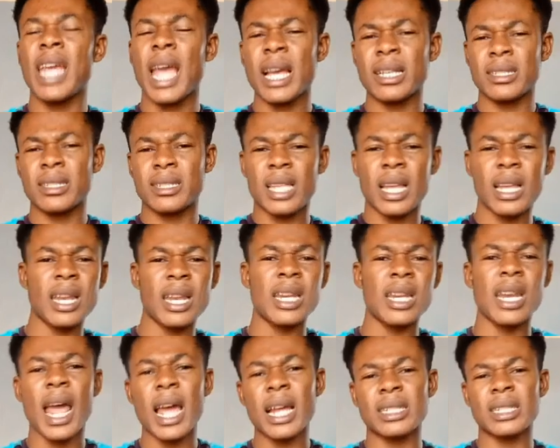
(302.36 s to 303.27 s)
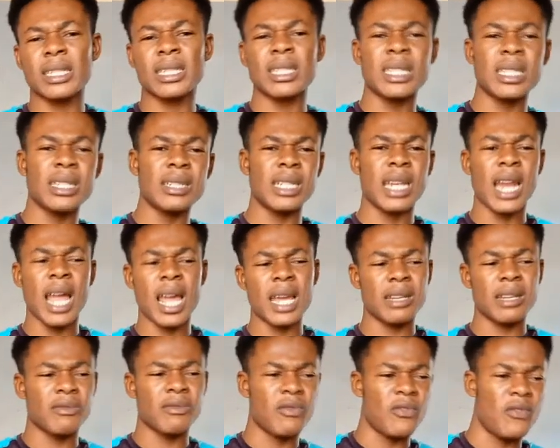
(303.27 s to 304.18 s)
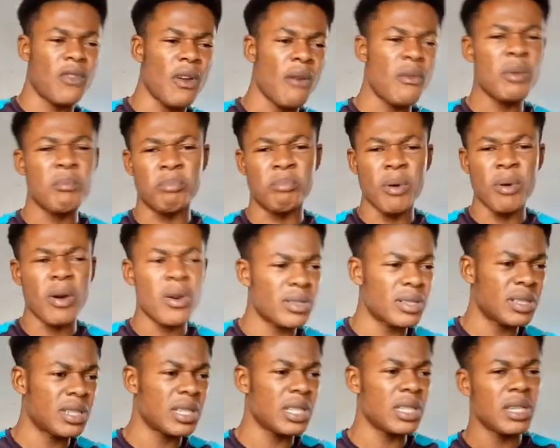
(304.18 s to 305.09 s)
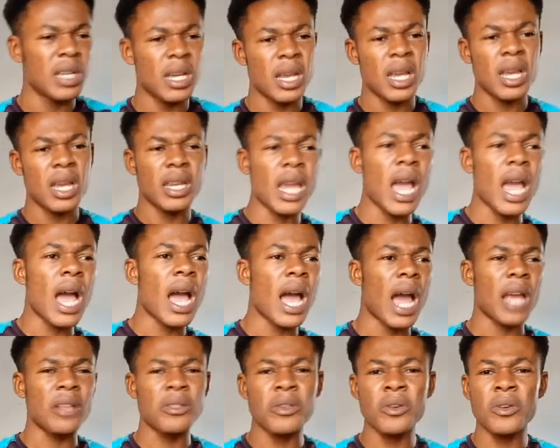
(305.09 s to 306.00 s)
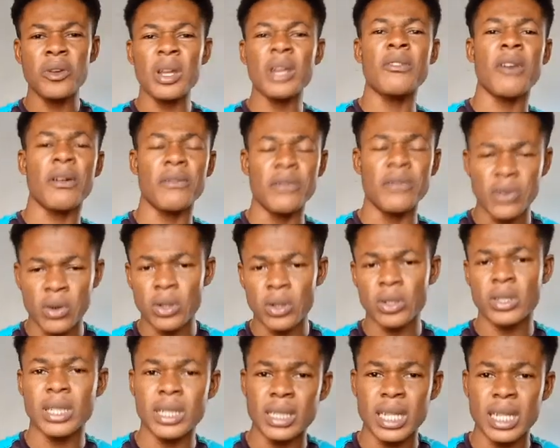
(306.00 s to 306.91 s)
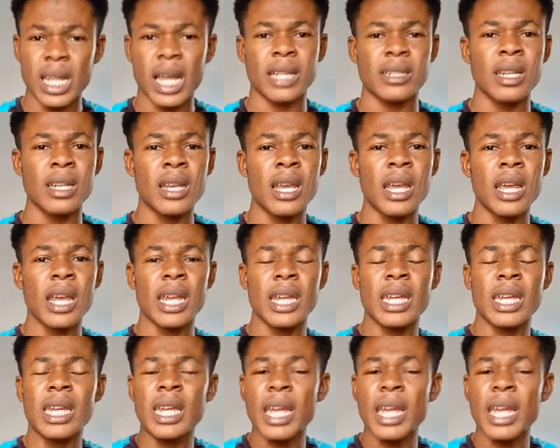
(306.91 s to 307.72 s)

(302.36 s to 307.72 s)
has started acting like very bossy. Yeah, I don't know if I've noticed that.